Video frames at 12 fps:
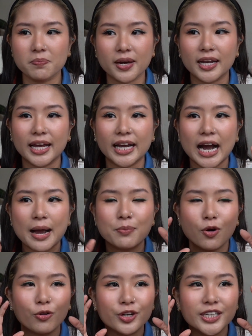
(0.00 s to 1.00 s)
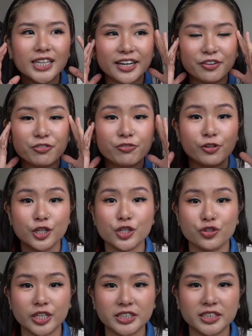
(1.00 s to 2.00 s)
but like I'm already like
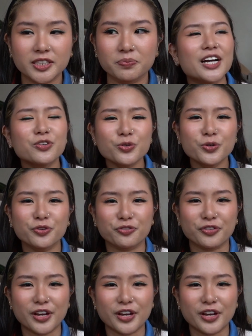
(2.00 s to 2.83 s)
frustrated. I don't know if